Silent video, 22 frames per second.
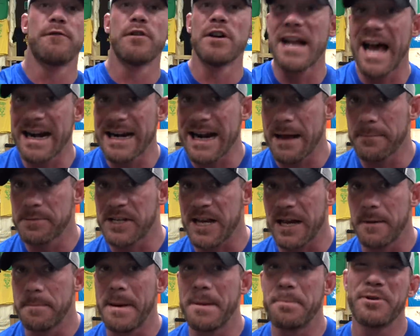For
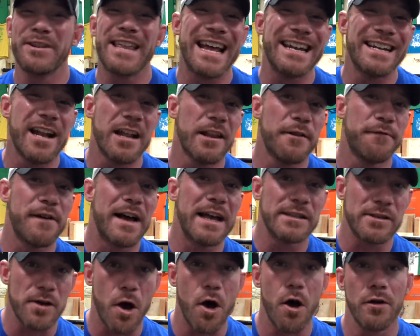99% of people, that
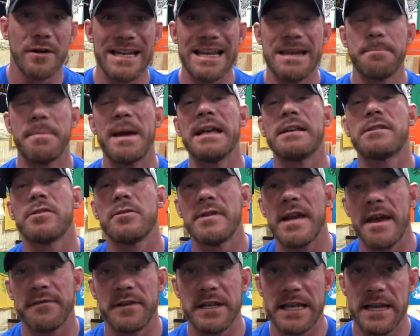nullifies all knee pain, so
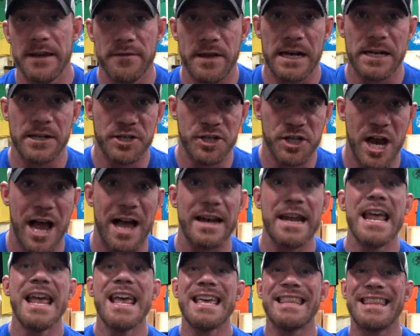definitely give that a
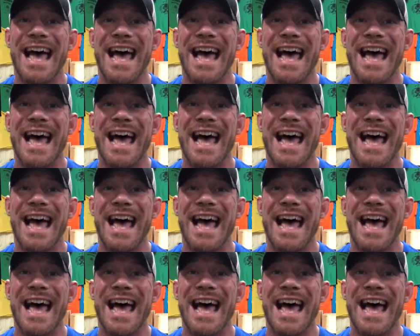shot.